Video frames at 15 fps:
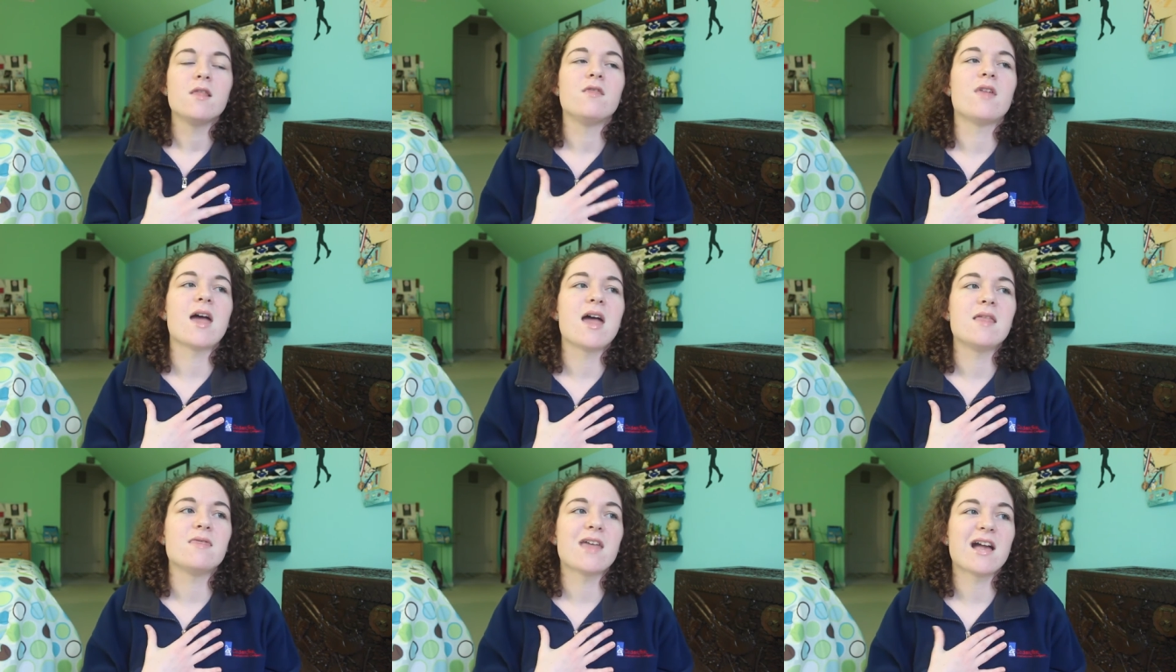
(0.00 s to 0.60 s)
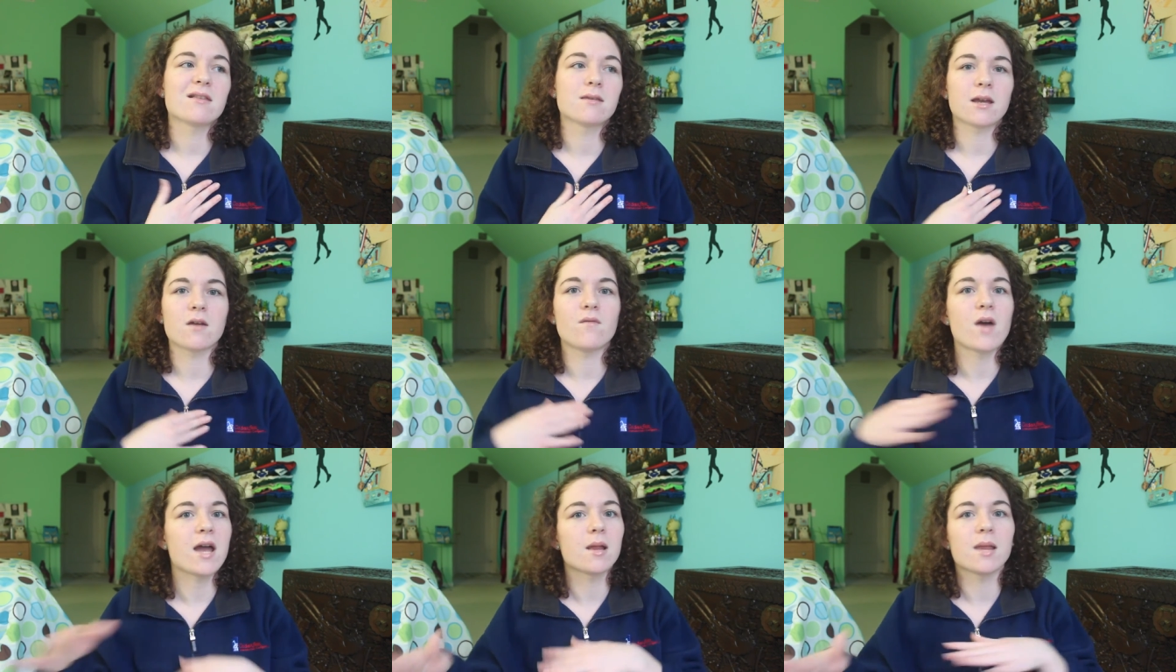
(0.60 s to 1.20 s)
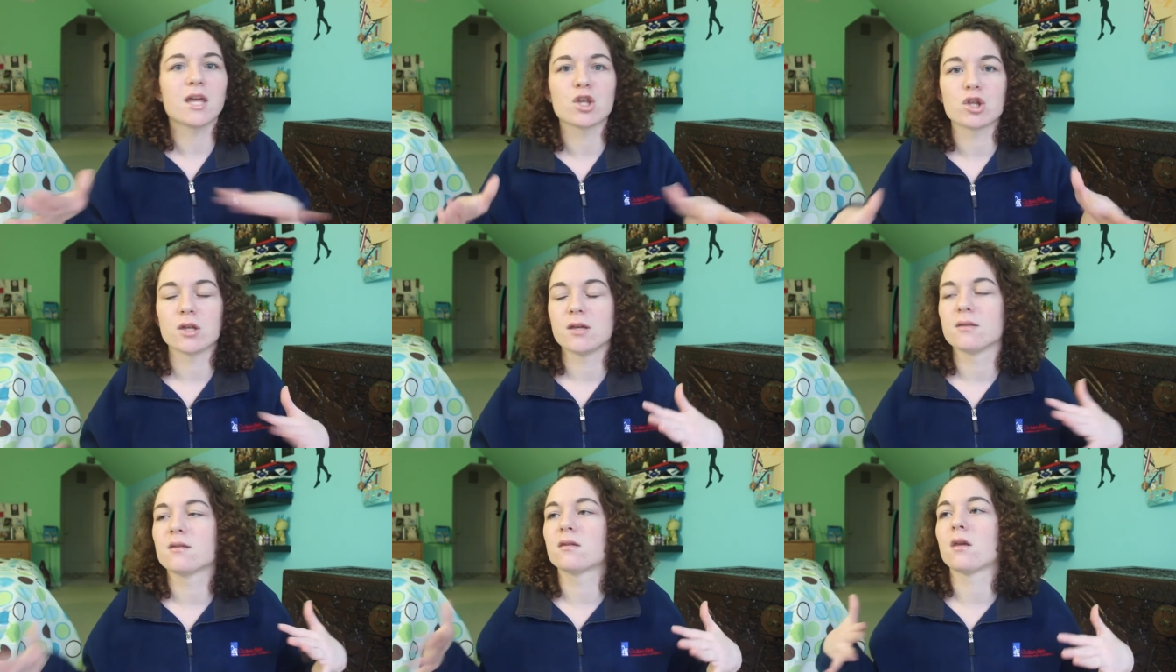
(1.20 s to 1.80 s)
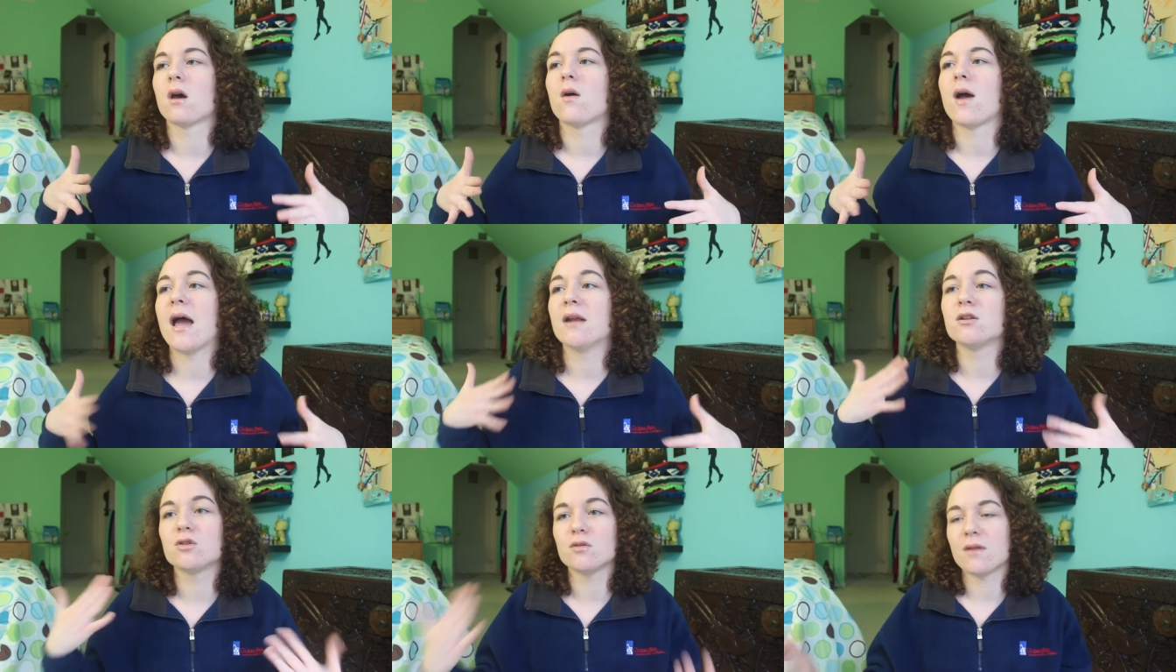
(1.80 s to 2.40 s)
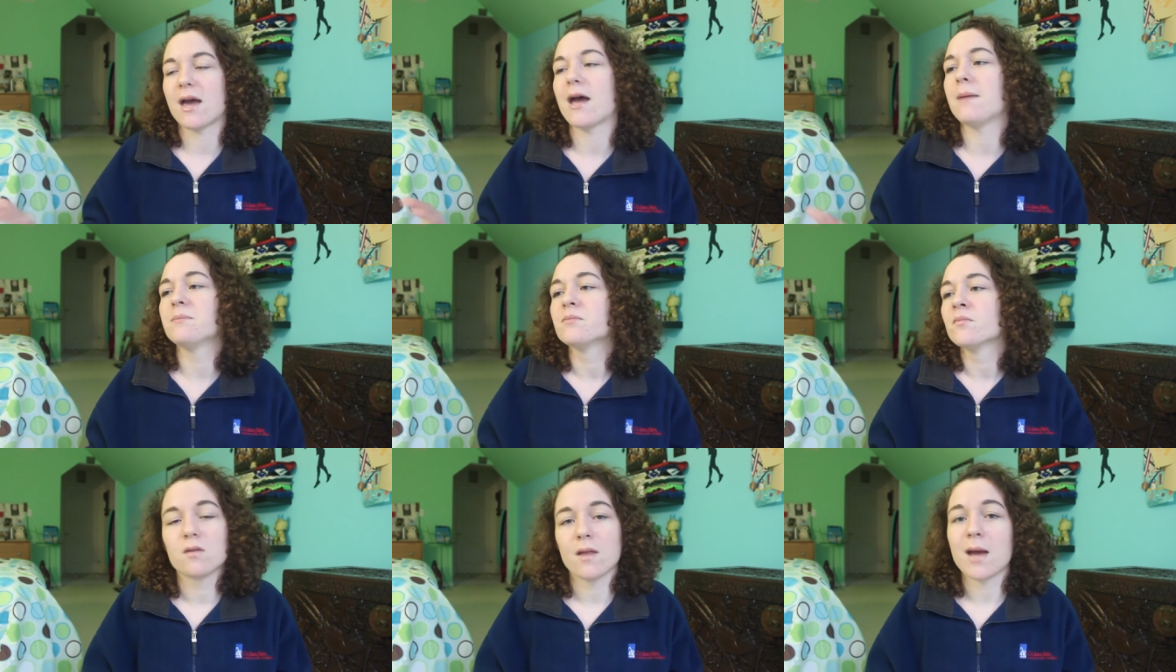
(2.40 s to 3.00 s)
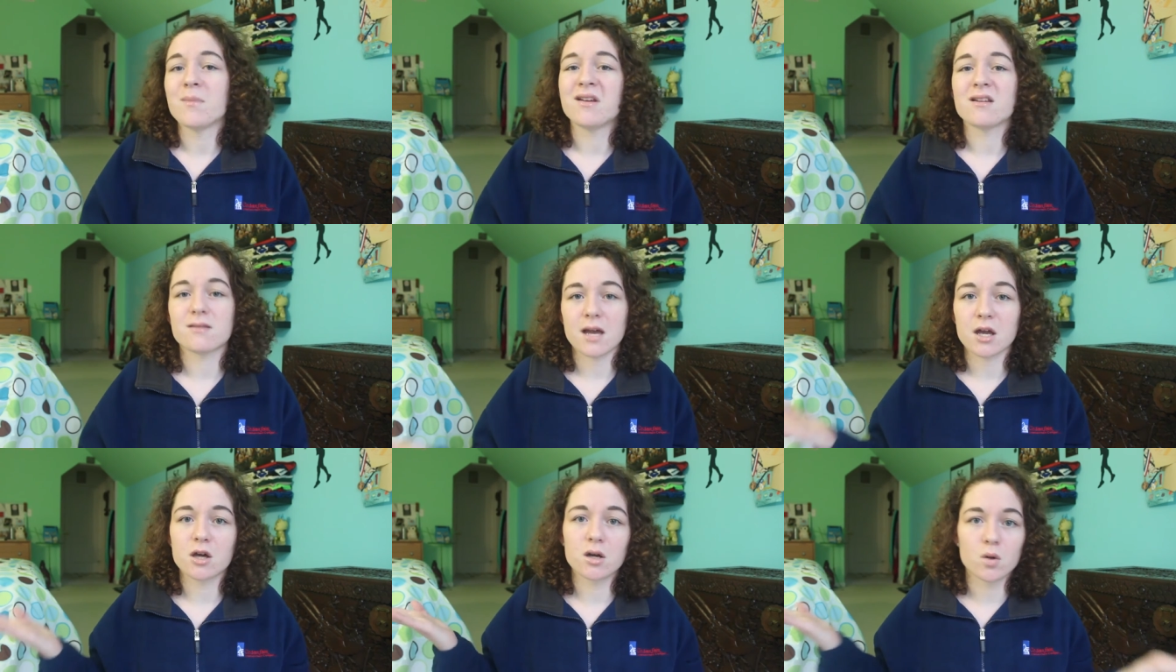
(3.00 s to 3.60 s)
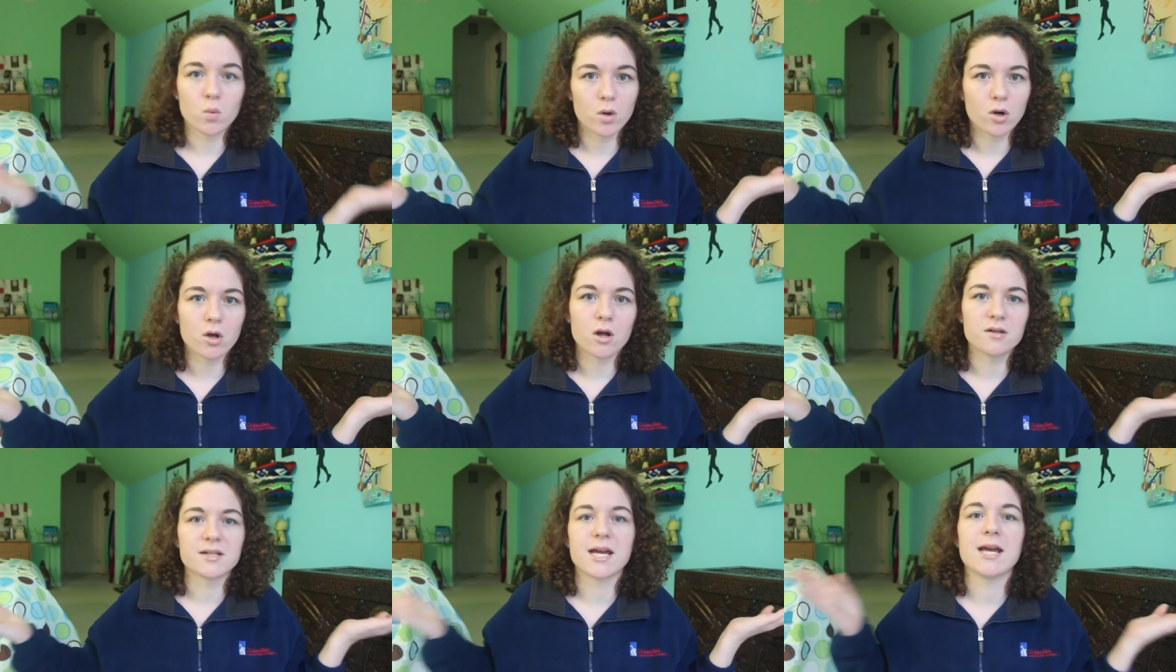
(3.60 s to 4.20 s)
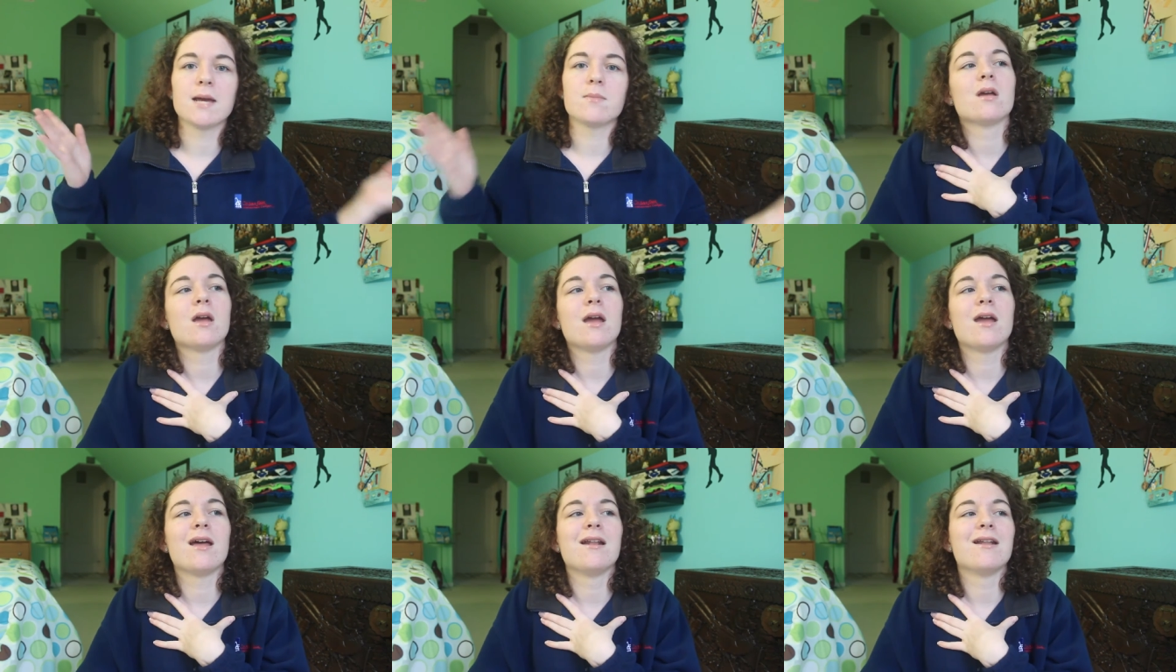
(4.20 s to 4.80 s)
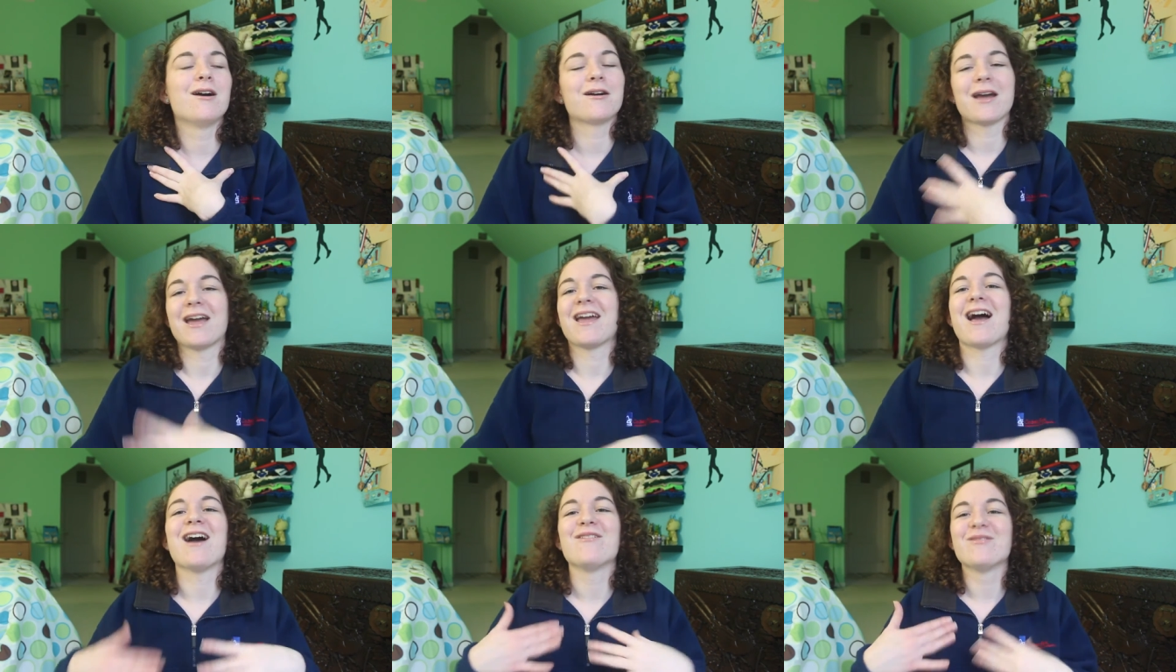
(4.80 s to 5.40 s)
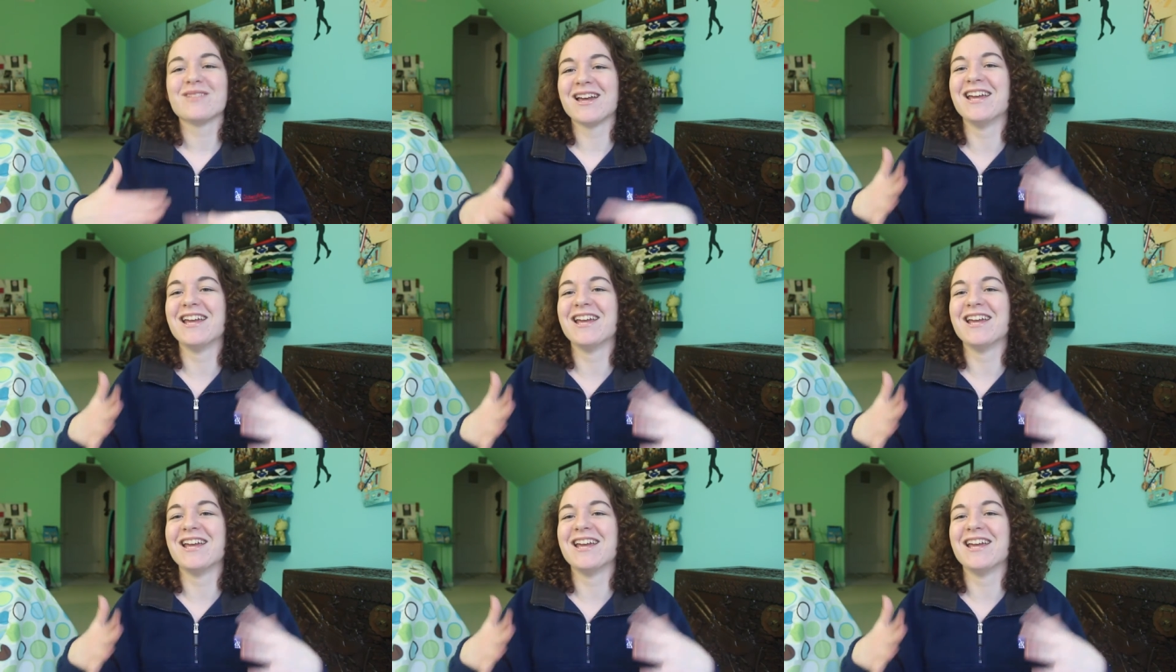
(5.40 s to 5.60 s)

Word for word: then that's like a violation. So I had to do that. So that means I couldn't work all day. And okay, I,